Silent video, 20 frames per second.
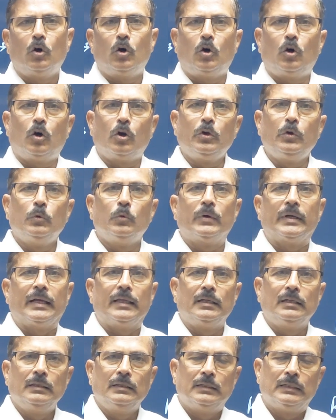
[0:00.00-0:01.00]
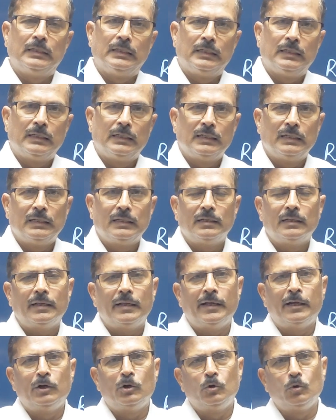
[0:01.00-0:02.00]
or you can
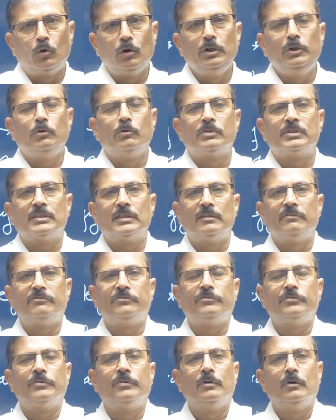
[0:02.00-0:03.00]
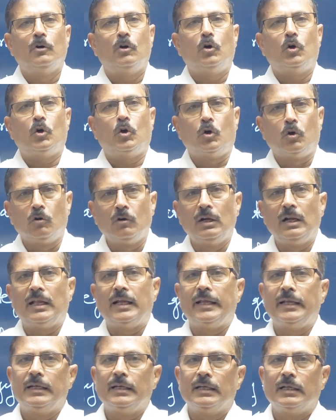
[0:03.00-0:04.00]
enroll yourself
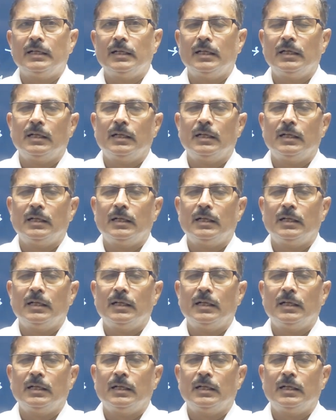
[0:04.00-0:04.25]
online